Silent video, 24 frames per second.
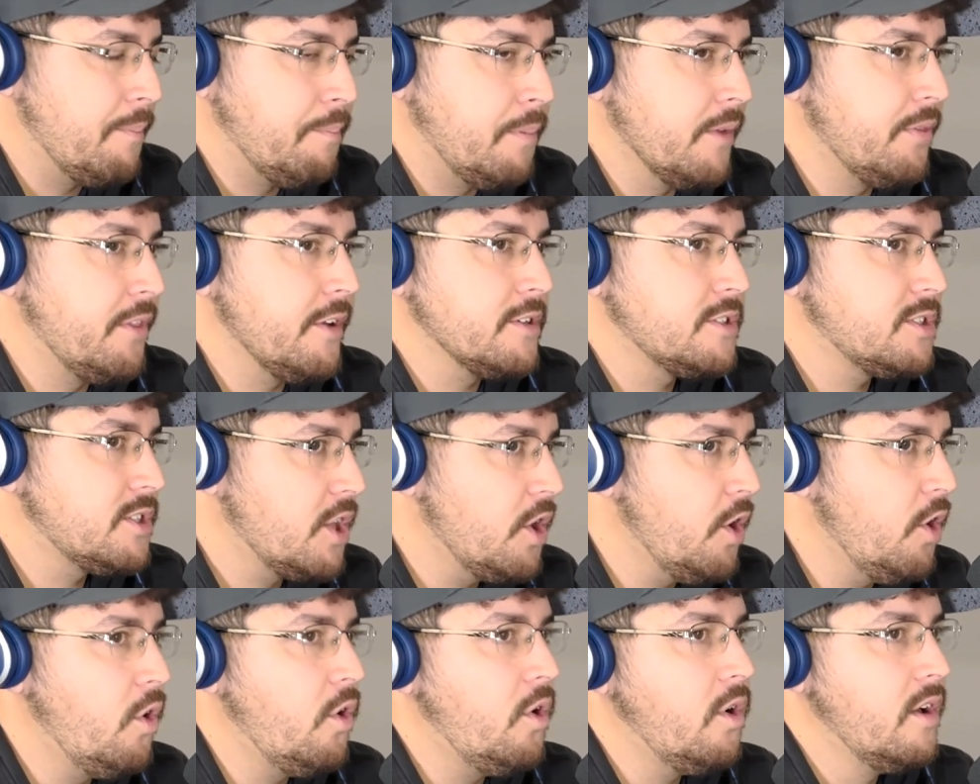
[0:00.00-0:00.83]
But they're
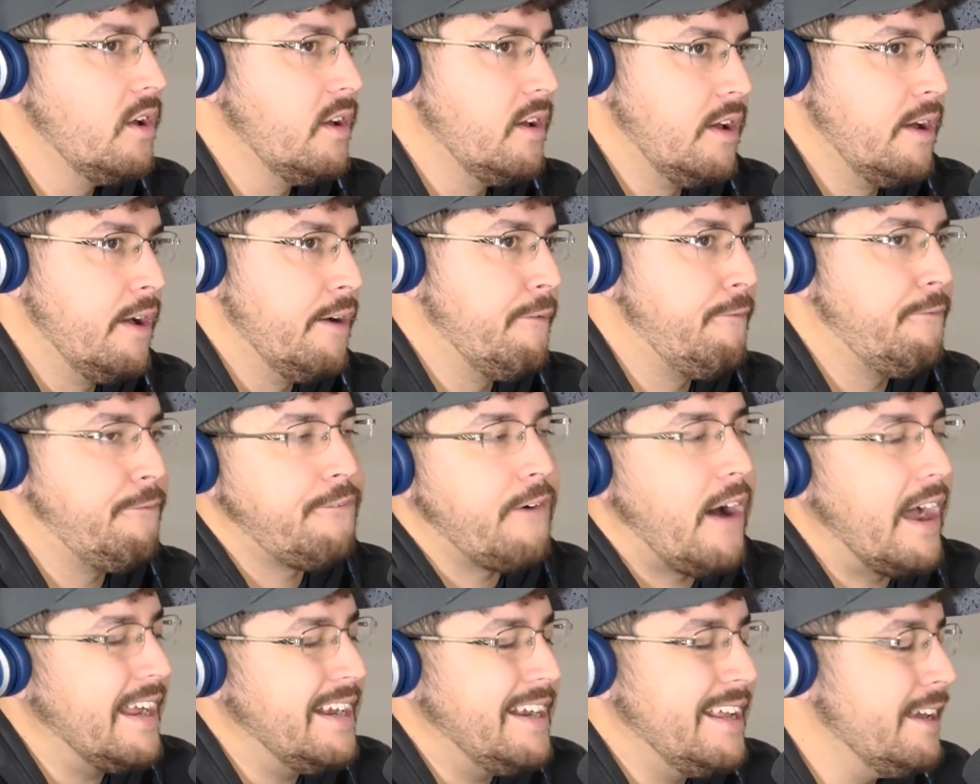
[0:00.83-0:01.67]
still
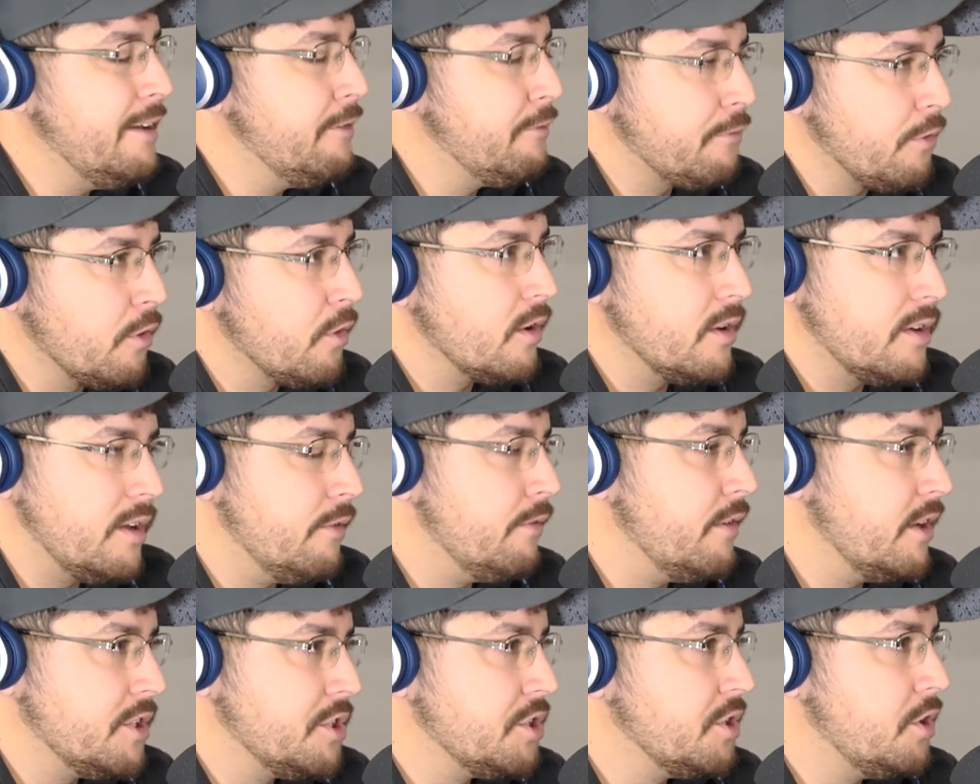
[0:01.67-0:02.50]
fighting for a
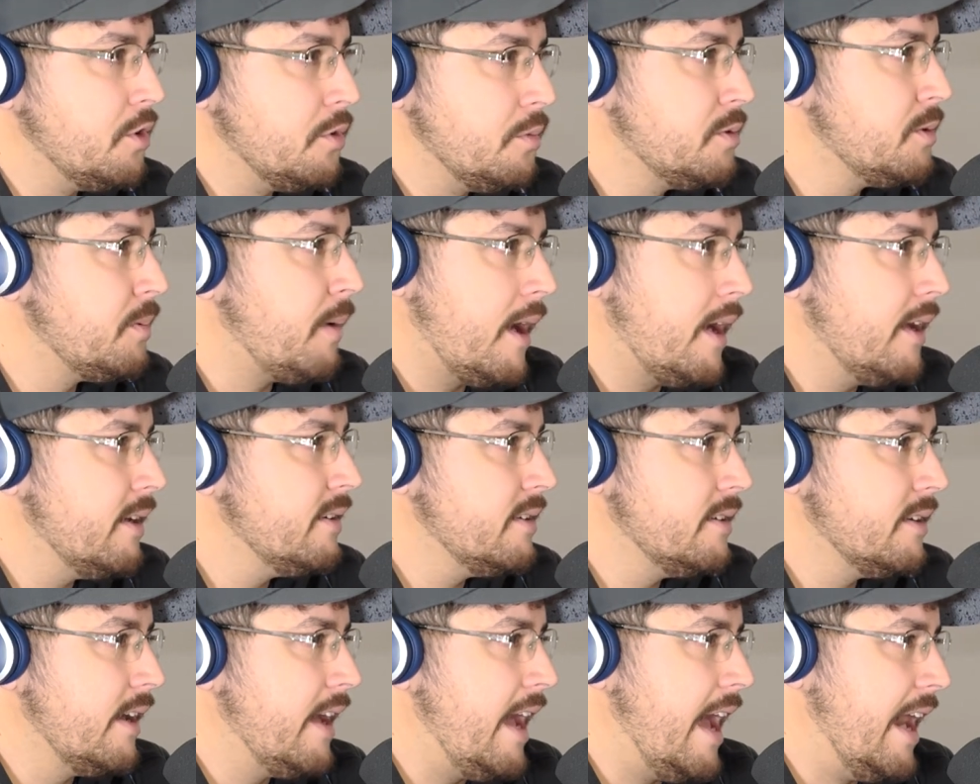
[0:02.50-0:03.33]
divisional spot,
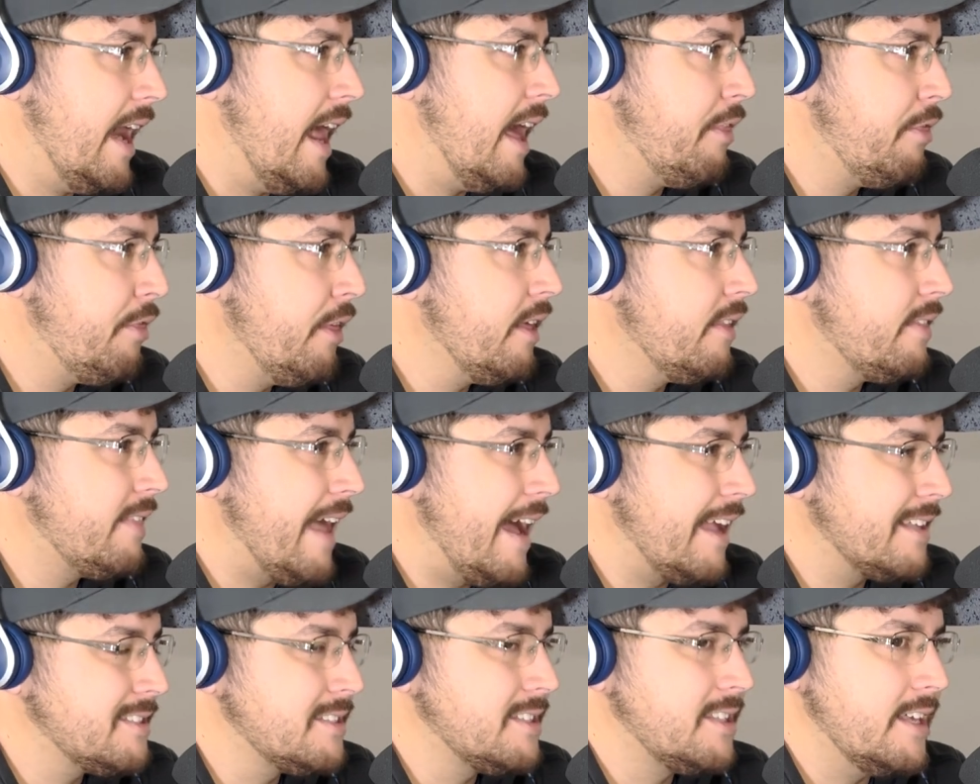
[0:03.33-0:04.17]
and I think
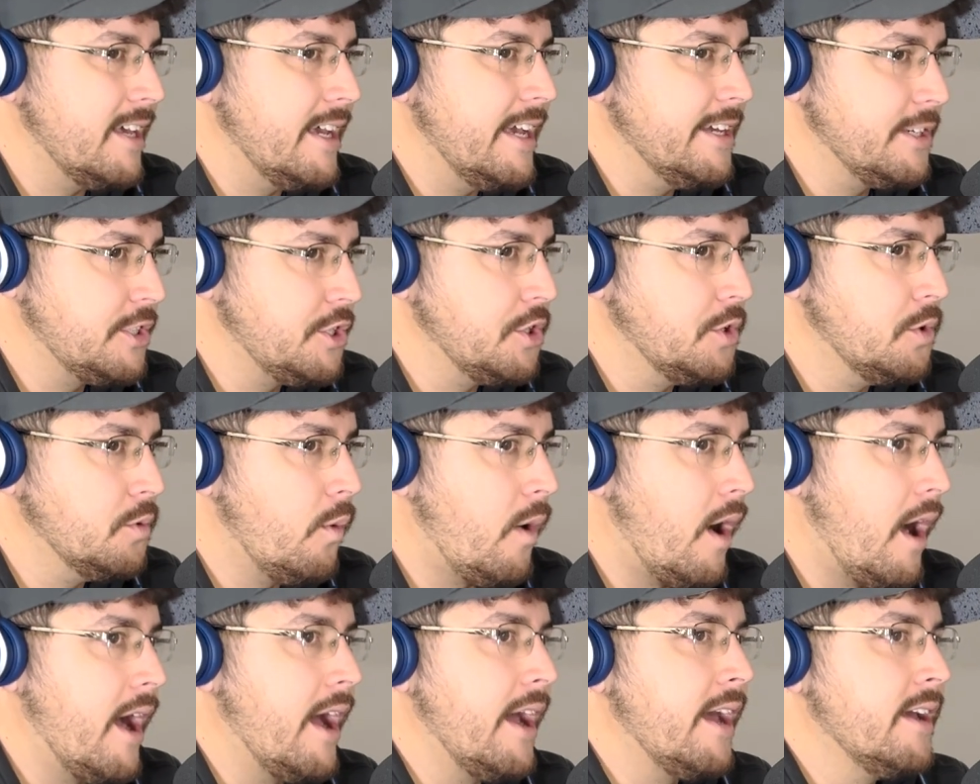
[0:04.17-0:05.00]
that's the issue
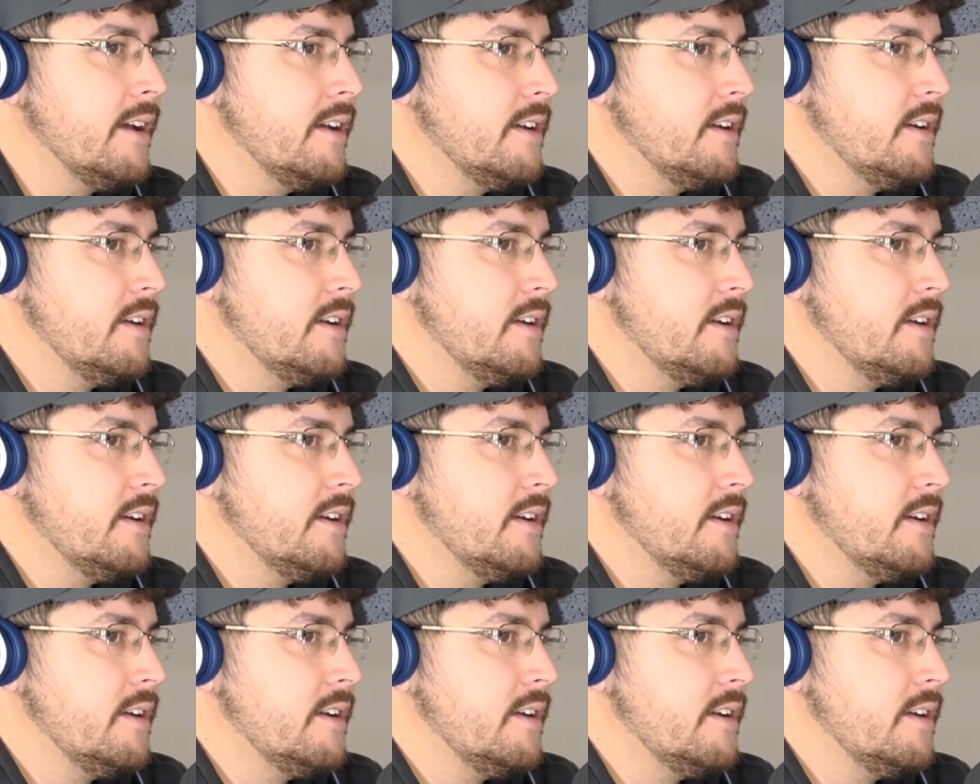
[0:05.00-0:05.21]
why